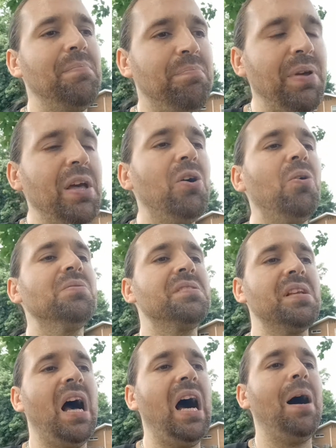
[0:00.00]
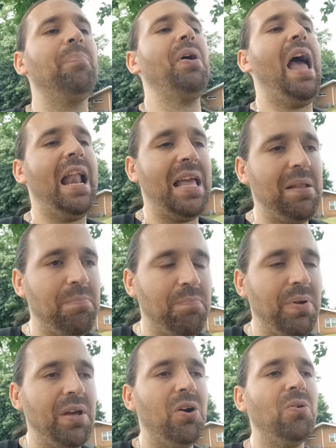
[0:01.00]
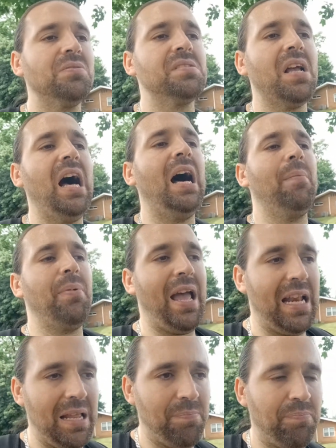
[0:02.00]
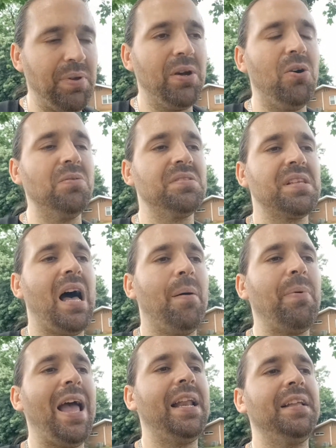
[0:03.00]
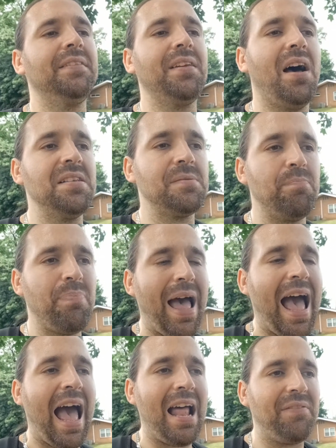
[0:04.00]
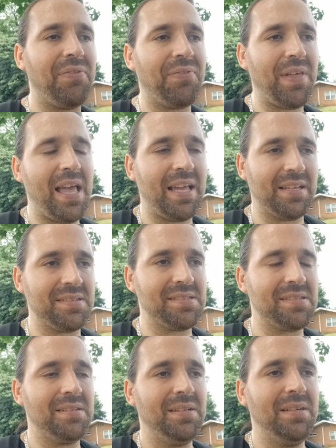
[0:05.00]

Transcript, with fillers: builds up and it builds up and it builds up and it does bad things.